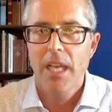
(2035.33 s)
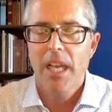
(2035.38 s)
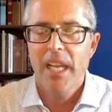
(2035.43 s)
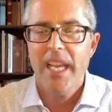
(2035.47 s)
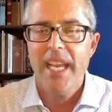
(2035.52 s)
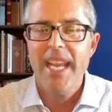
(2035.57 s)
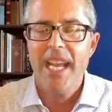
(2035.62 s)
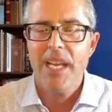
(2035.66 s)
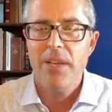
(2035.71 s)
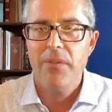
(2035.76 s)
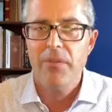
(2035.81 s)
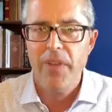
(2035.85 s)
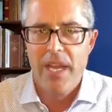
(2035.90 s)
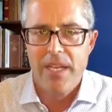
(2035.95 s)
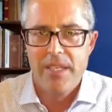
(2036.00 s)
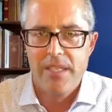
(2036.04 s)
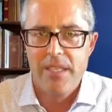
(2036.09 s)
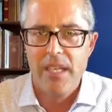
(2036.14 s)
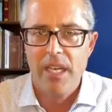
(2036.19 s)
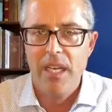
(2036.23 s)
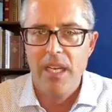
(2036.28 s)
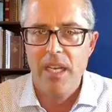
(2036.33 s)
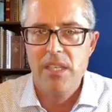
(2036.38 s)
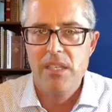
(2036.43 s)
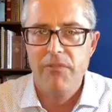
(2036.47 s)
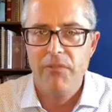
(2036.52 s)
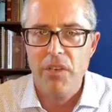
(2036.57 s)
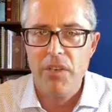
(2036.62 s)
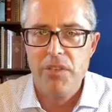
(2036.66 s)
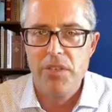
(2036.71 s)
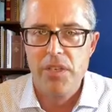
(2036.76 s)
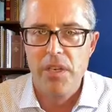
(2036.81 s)
He invests in his
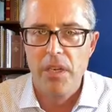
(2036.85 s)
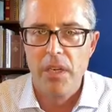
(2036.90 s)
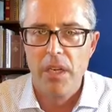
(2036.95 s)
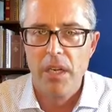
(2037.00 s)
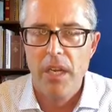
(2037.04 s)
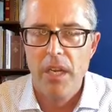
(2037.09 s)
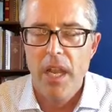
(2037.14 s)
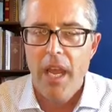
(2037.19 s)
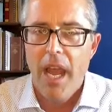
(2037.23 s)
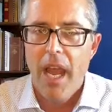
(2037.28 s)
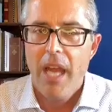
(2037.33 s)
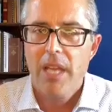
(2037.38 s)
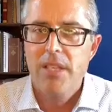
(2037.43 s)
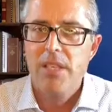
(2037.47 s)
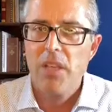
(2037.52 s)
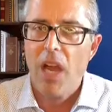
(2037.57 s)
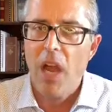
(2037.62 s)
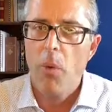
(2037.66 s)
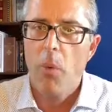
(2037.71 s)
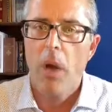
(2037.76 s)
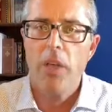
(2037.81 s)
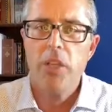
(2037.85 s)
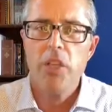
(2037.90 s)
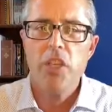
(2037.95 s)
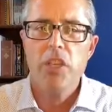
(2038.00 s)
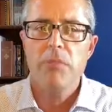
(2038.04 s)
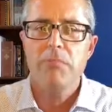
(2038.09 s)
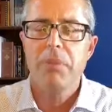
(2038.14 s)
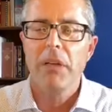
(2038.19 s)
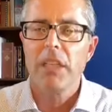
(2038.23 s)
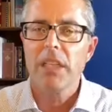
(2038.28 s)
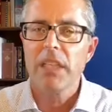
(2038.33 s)
future. And so I want you
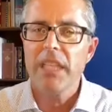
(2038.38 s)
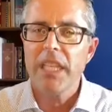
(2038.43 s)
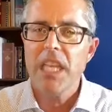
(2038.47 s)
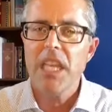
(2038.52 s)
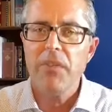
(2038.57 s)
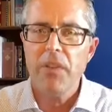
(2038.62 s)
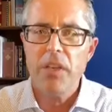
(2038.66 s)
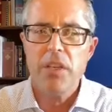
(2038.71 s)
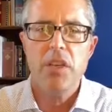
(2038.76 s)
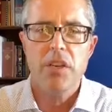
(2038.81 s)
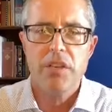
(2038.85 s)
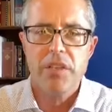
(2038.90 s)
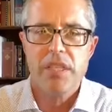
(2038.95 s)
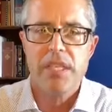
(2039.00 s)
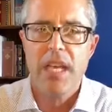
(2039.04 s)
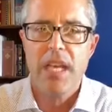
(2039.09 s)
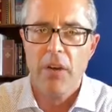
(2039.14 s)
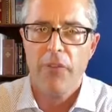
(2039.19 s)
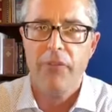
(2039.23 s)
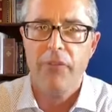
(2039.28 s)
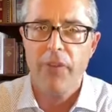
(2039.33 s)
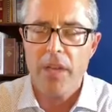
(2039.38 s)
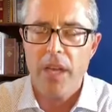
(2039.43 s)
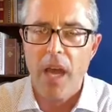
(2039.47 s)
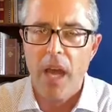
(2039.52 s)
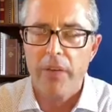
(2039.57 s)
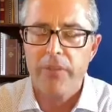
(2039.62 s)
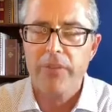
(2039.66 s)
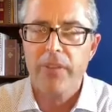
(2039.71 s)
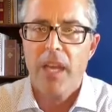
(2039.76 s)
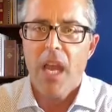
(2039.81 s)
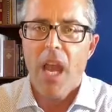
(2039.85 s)
to believe in yourself
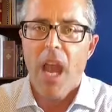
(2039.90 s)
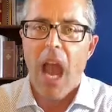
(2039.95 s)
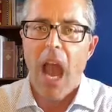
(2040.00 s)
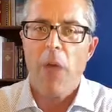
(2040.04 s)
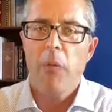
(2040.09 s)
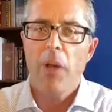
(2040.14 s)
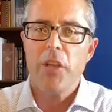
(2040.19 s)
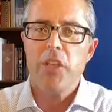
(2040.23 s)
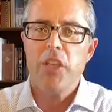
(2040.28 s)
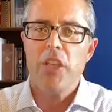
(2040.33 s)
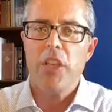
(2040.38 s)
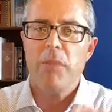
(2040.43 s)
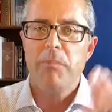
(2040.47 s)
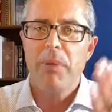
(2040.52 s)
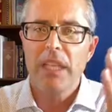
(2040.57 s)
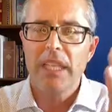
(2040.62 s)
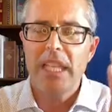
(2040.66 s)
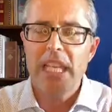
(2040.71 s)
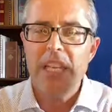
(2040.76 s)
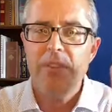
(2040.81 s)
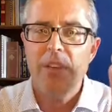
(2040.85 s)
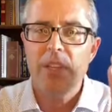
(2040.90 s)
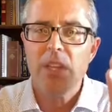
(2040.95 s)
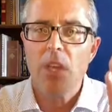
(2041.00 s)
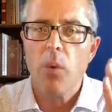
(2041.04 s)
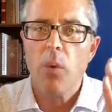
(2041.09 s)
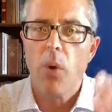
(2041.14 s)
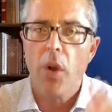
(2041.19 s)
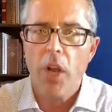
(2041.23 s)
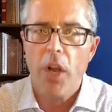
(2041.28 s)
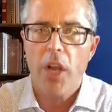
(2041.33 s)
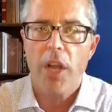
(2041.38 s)
enough. I want you to believe in the
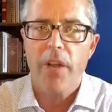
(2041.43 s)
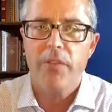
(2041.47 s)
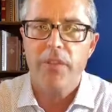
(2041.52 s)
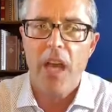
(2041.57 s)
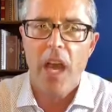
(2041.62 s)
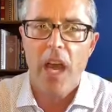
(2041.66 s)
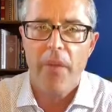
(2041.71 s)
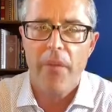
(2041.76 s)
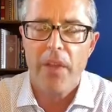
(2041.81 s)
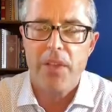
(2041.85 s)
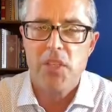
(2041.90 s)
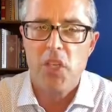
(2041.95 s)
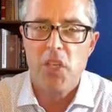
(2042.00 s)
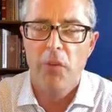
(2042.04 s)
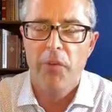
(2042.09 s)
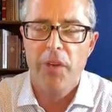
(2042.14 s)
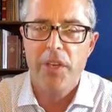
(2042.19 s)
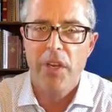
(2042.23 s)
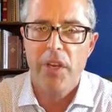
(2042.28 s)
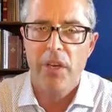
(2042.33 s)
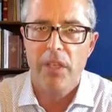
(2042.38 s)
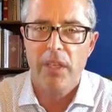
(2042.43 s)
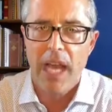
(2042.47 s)
word of God that's over your